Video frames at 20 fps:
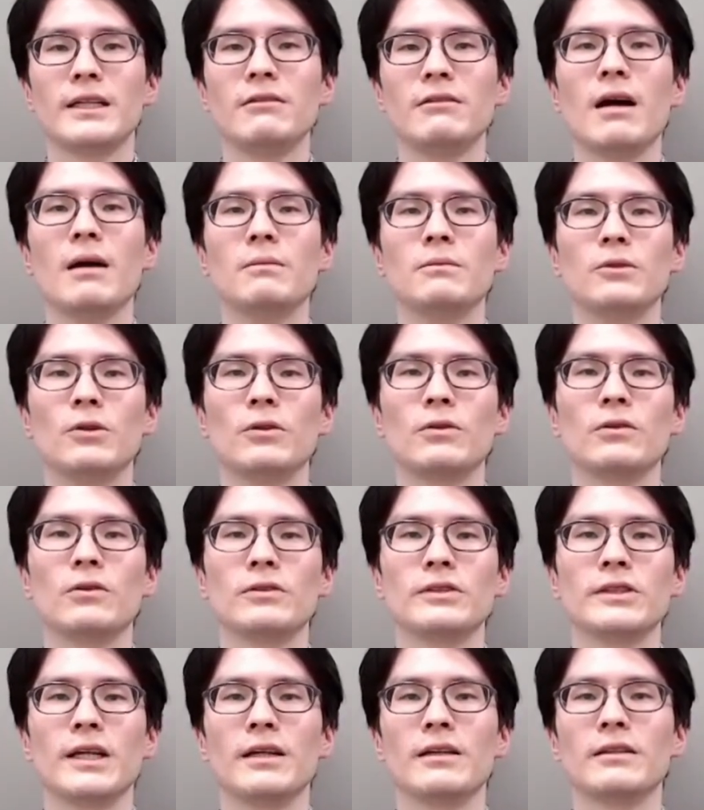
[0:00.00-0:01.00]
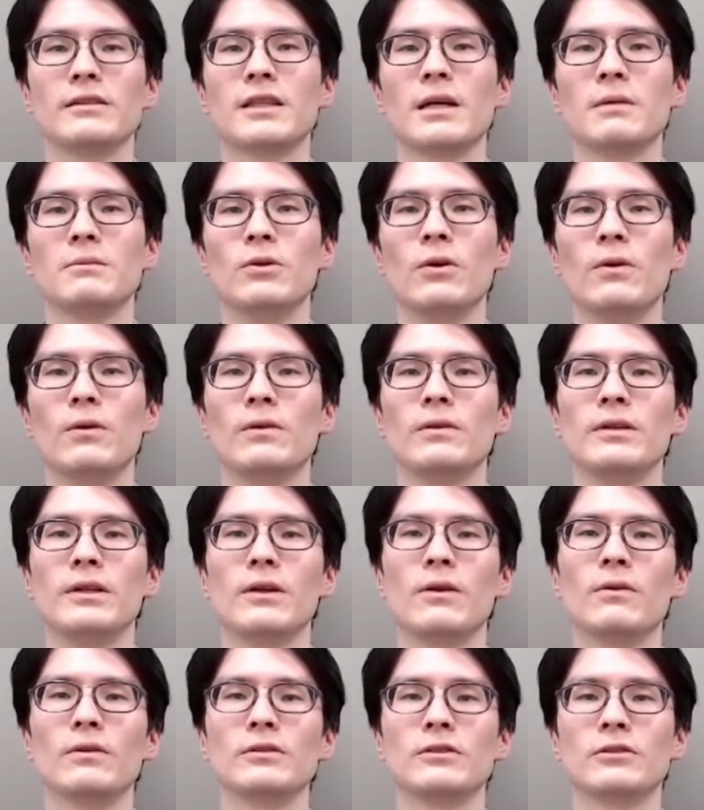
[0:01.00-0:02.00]
This is not very practical.
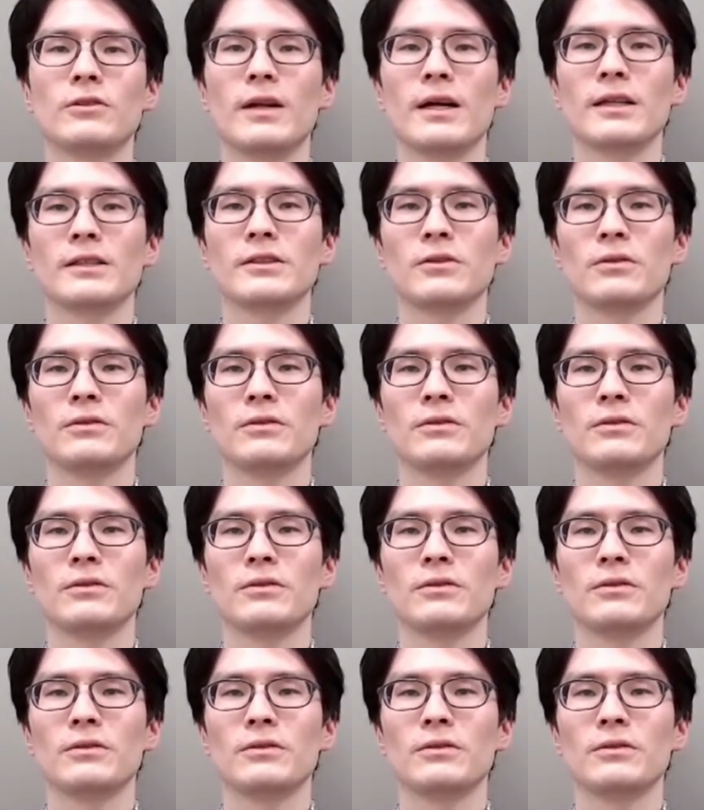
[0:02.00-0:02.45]
In the future,